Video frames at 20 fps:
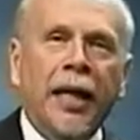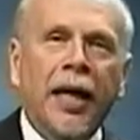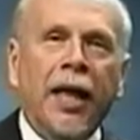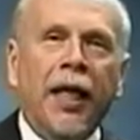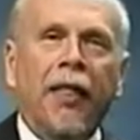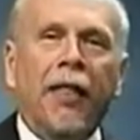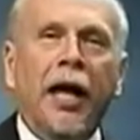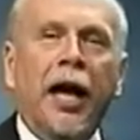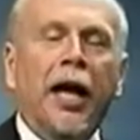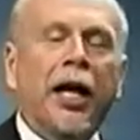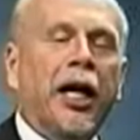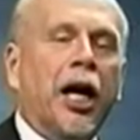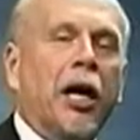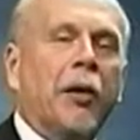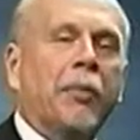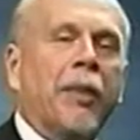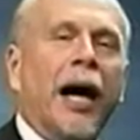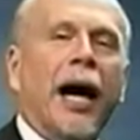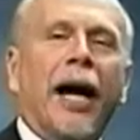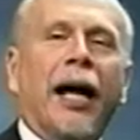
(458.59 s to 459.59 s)
They
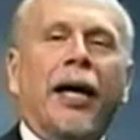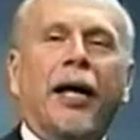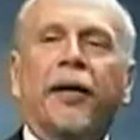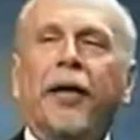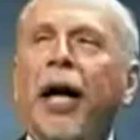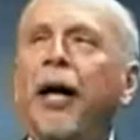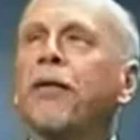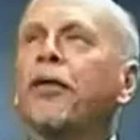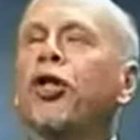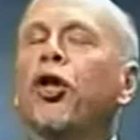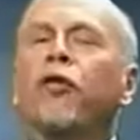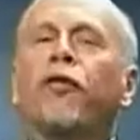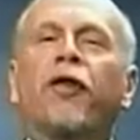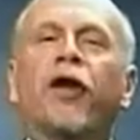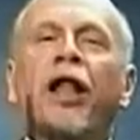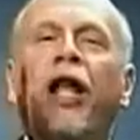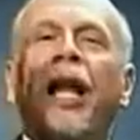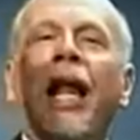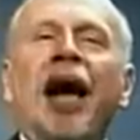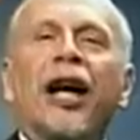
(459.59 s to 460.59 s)
come back and they shoot for
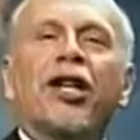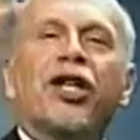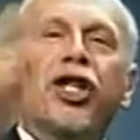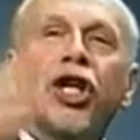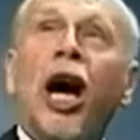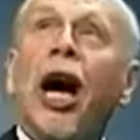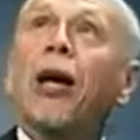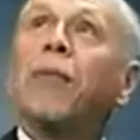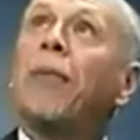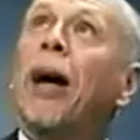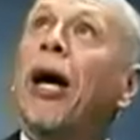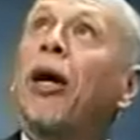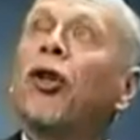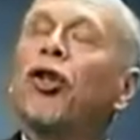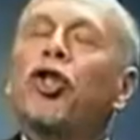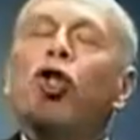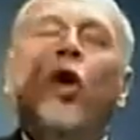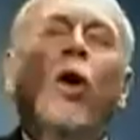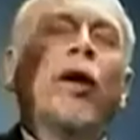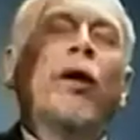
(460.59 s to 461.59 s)
the last shot. Michael
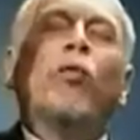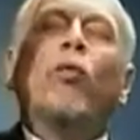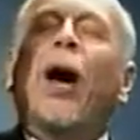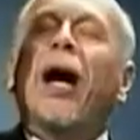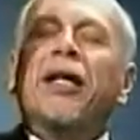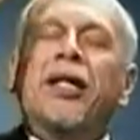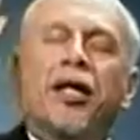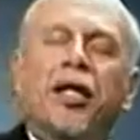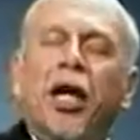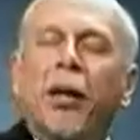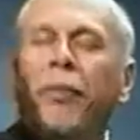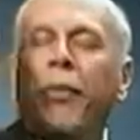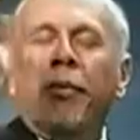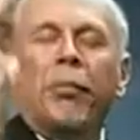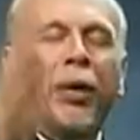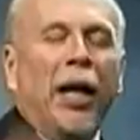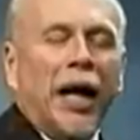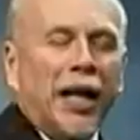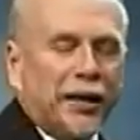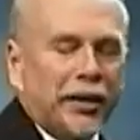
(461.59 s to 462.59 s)
Jordan rises up and
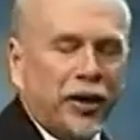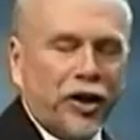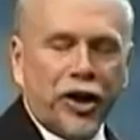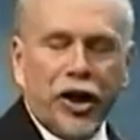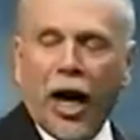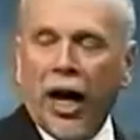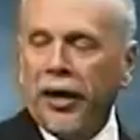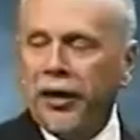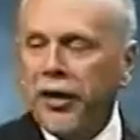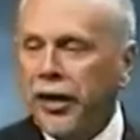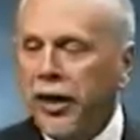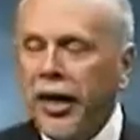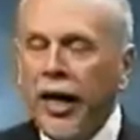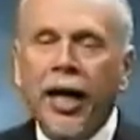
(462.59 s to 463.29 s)
blocks the shot.